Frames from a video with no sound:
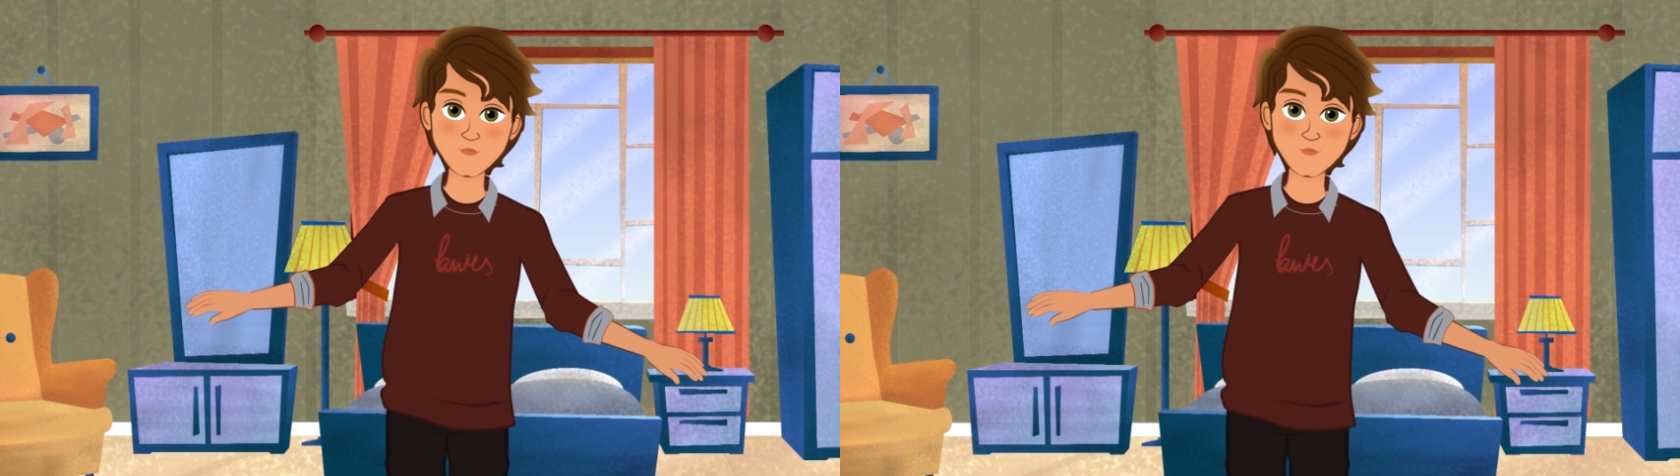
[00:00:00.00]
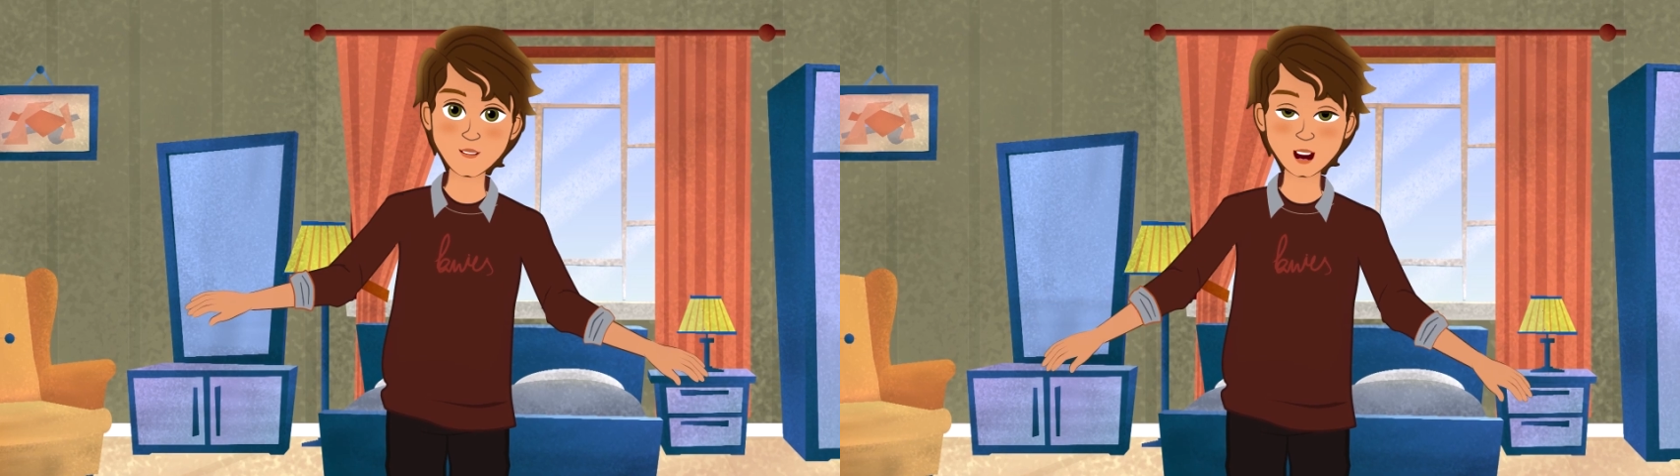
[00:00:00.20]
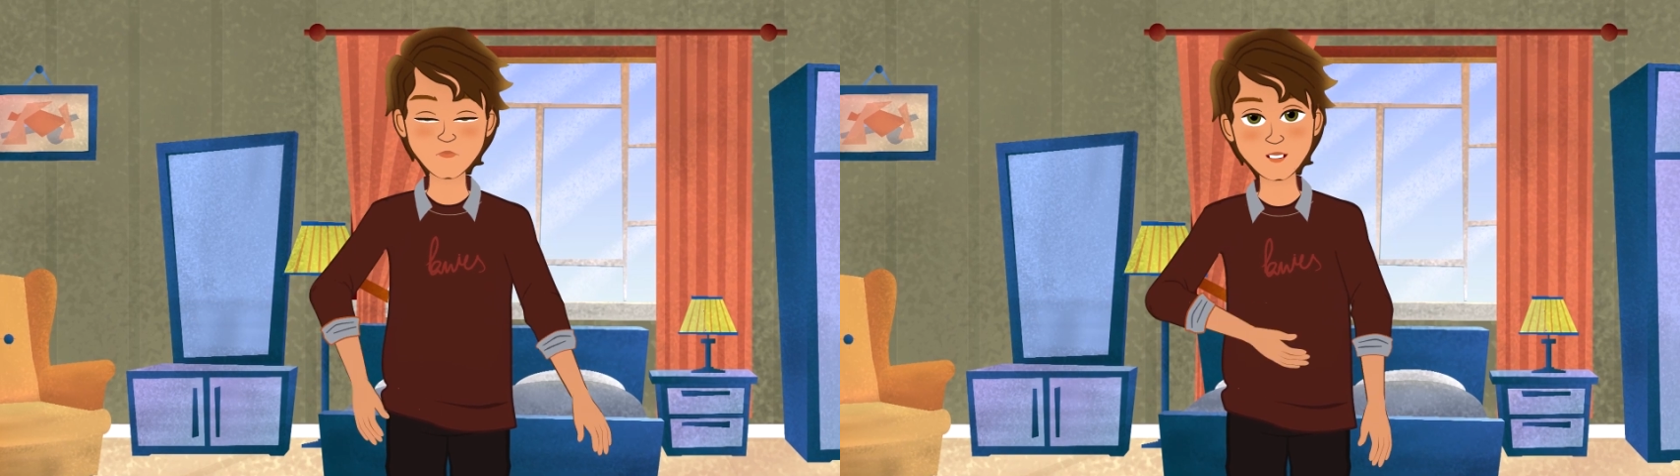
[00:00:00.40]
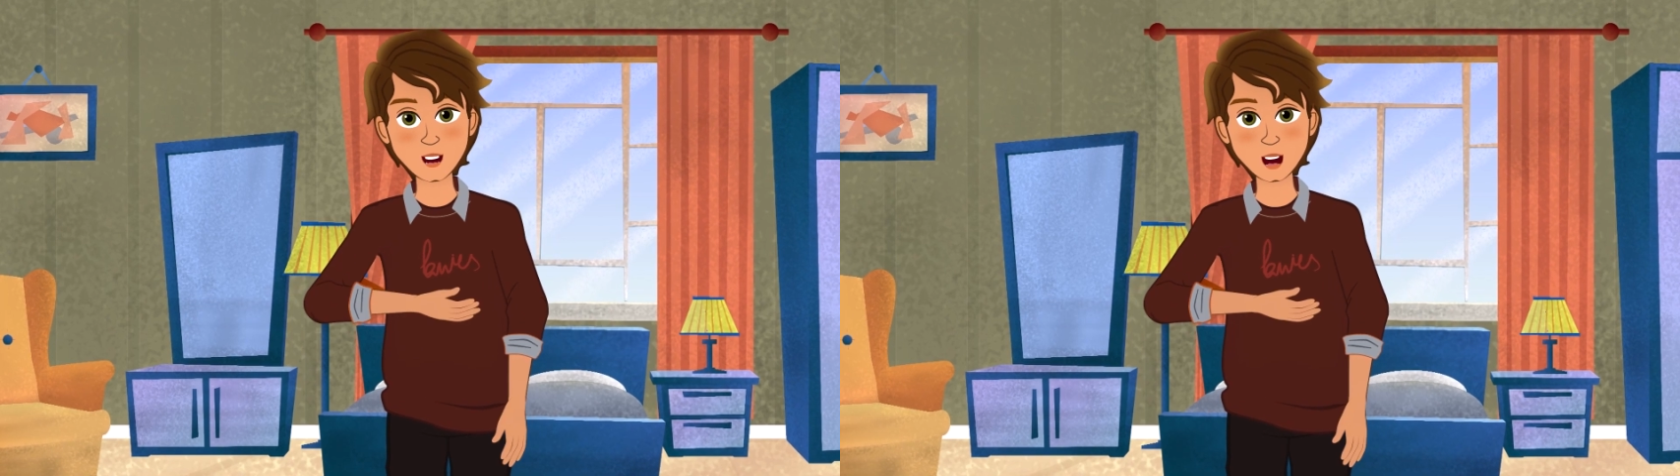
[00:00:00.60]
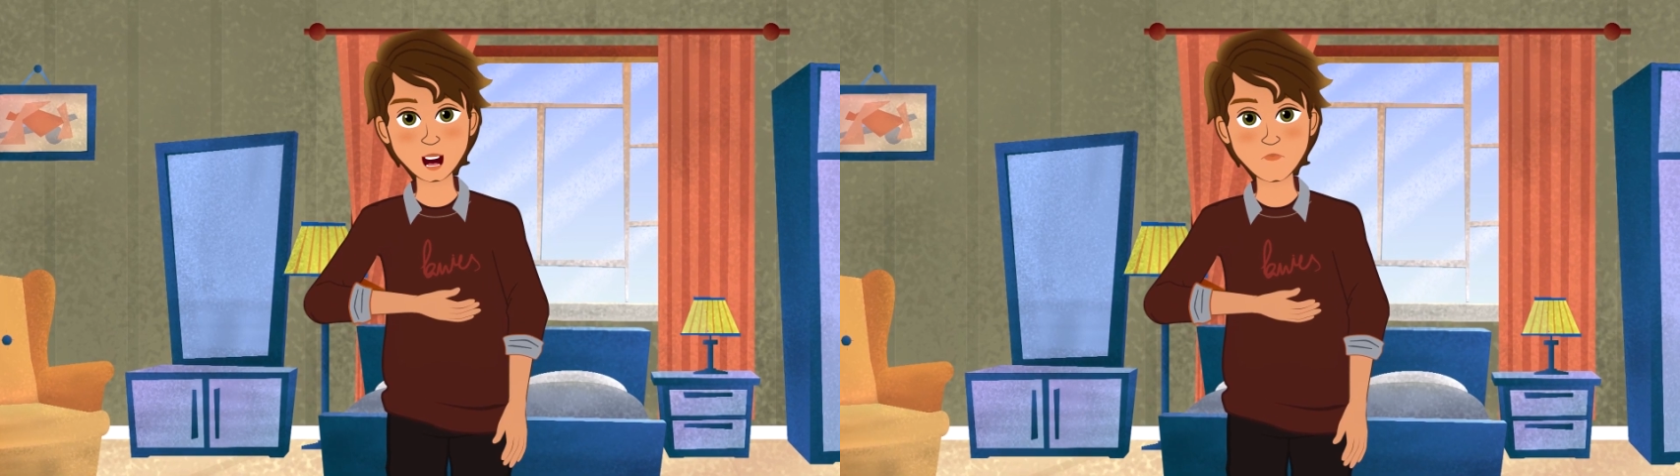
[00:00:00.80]
She was
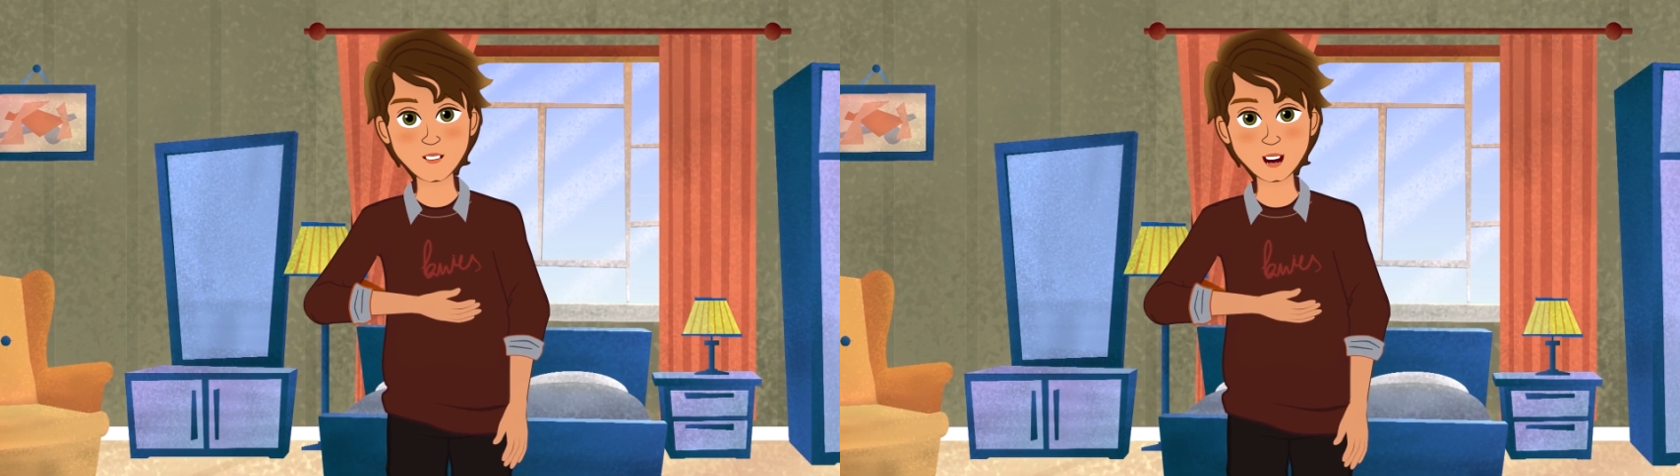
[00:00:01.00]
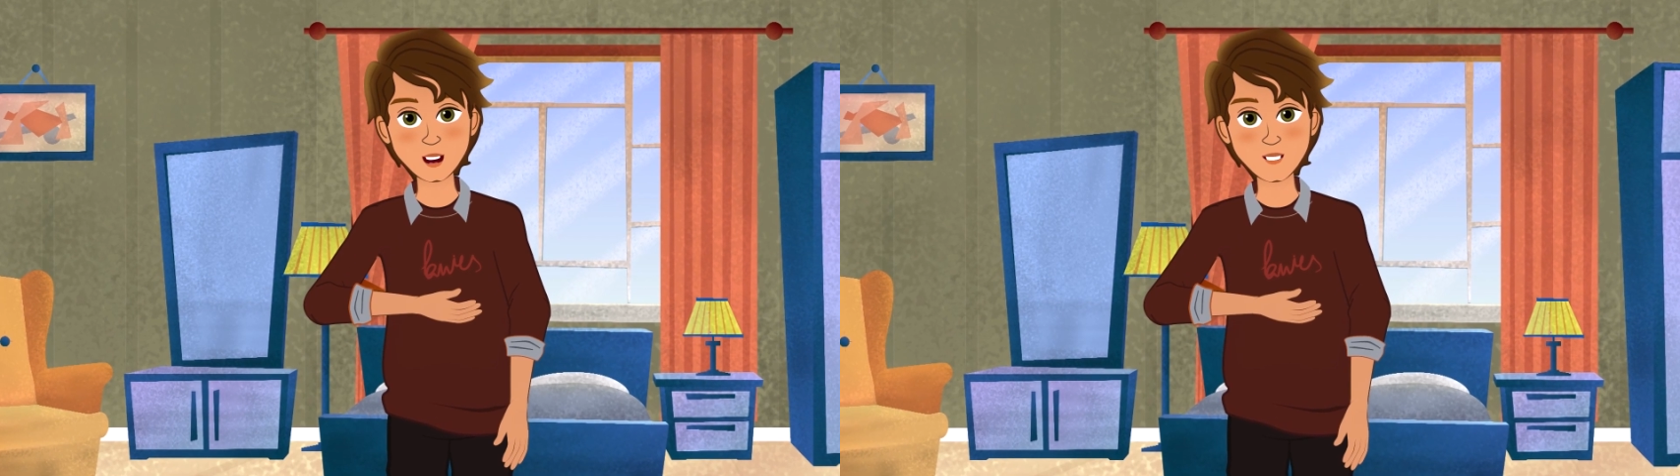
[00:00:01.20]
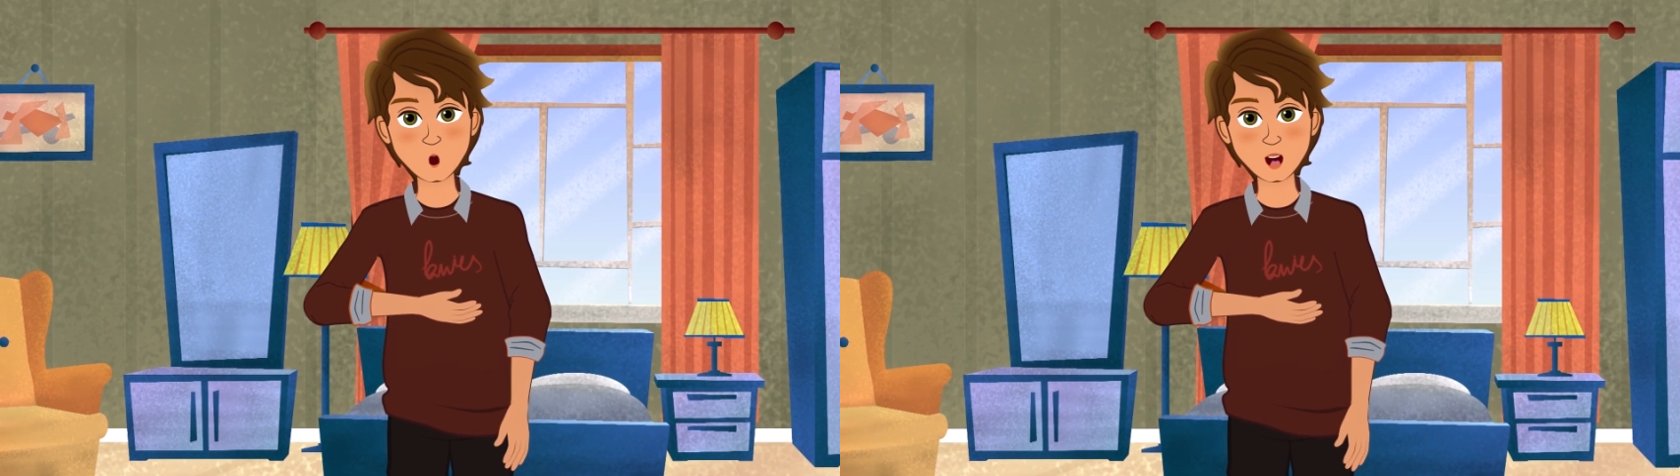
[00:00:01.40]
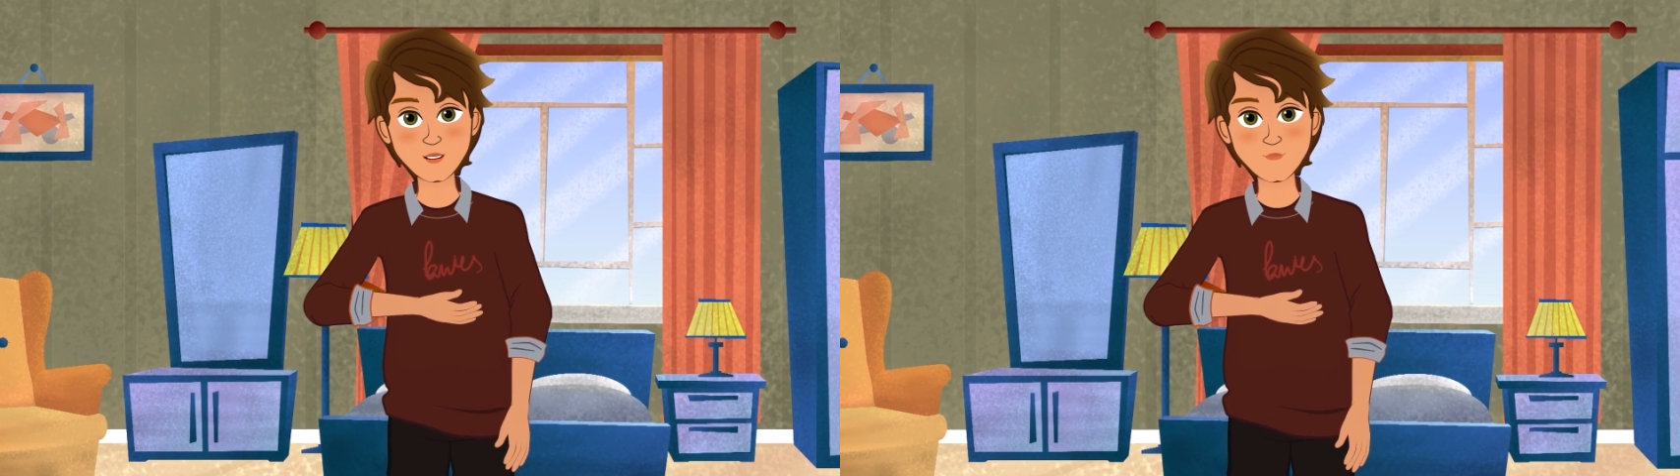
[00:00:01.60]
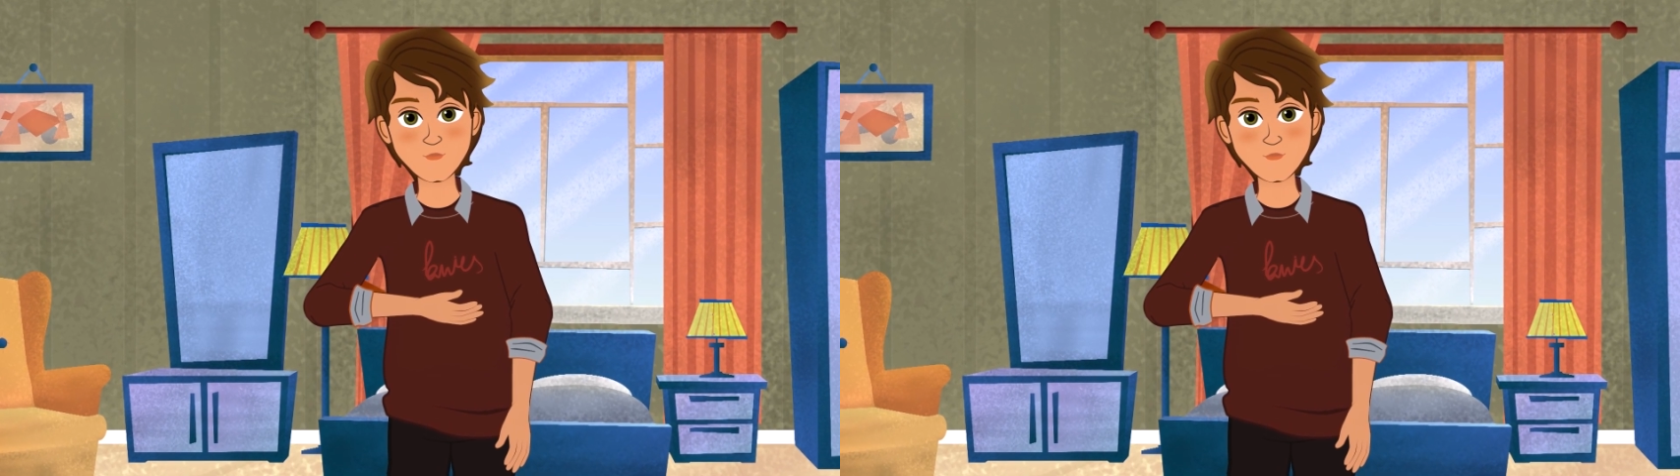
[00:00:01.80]
family after all.